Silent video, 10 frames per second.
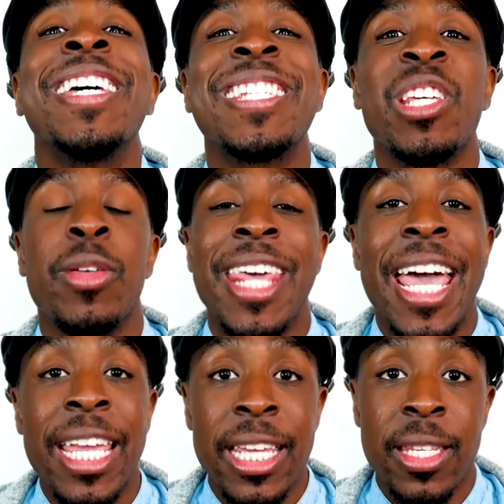So
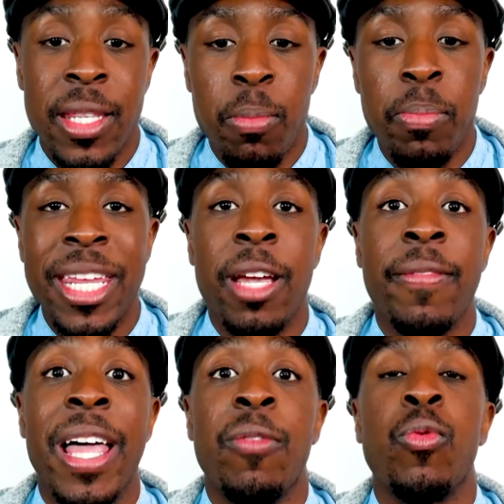that is the meaning
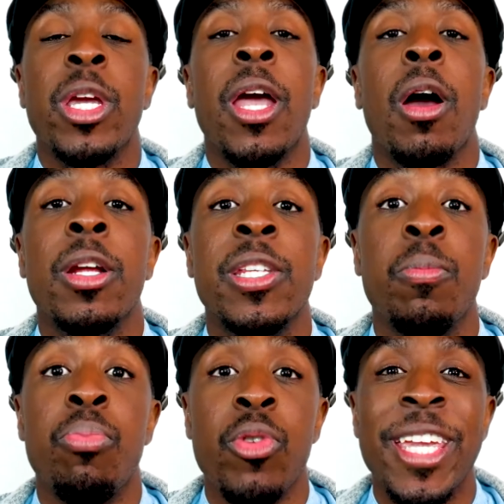of life. We are
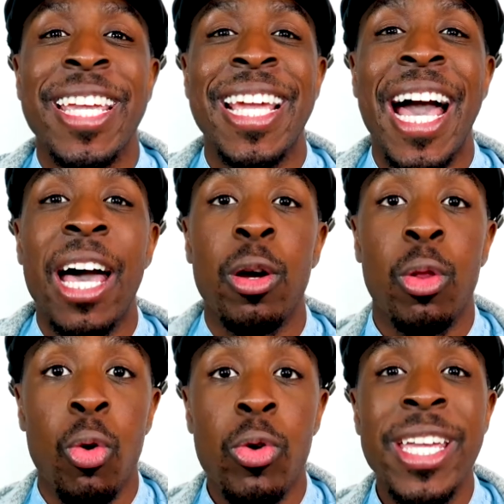to bring God
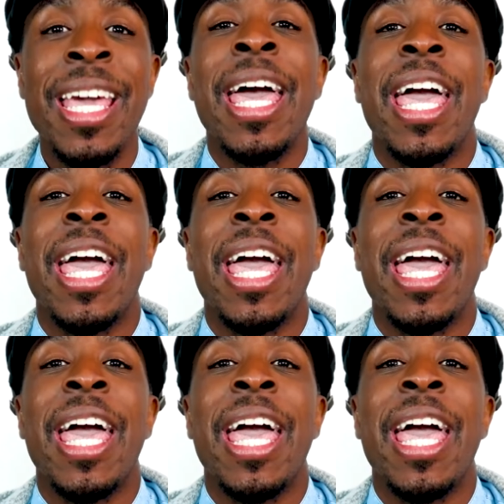glory